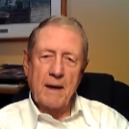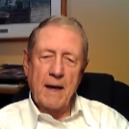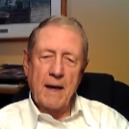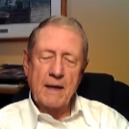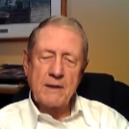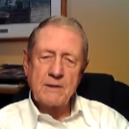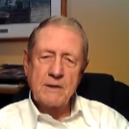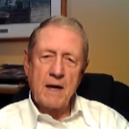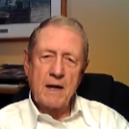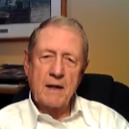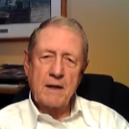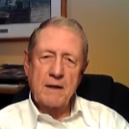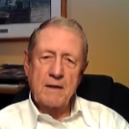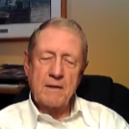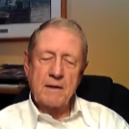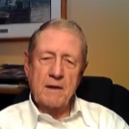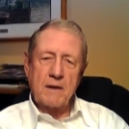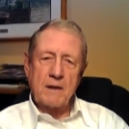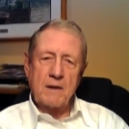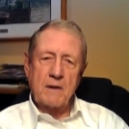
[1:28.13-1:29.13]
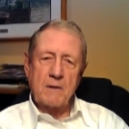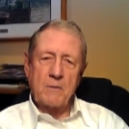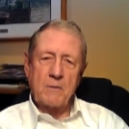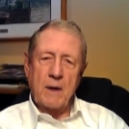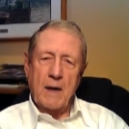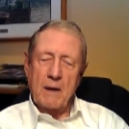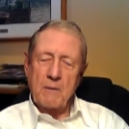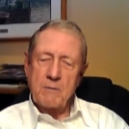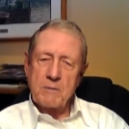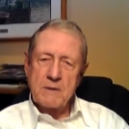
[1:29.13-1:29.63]
I started
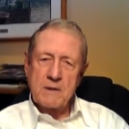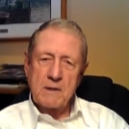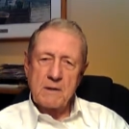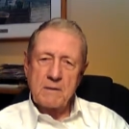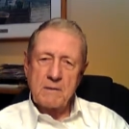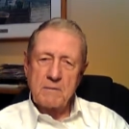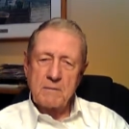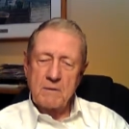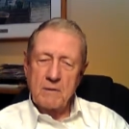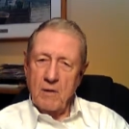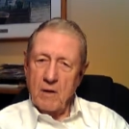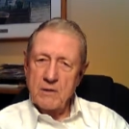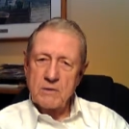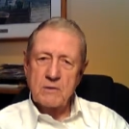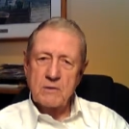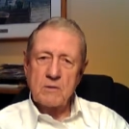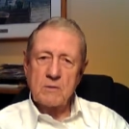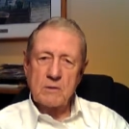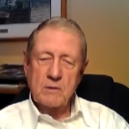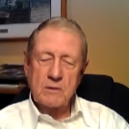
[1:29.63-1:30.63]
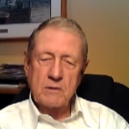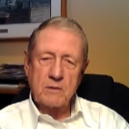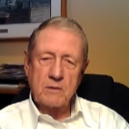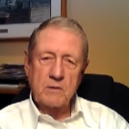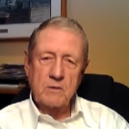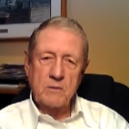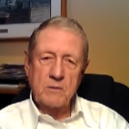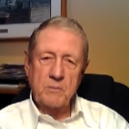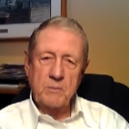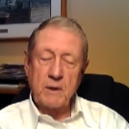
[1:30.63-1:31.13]
when I was in law school
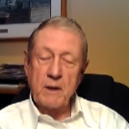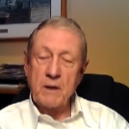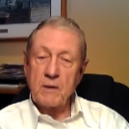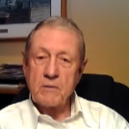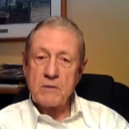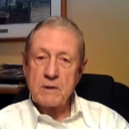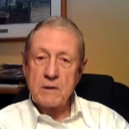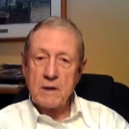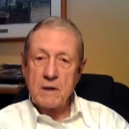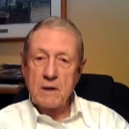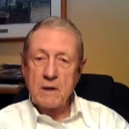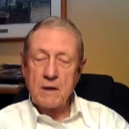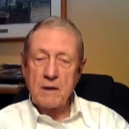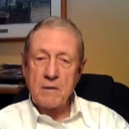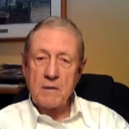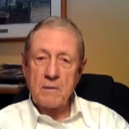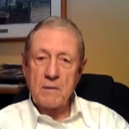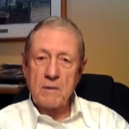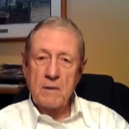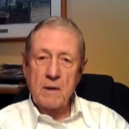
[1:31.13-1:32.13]
to be interested in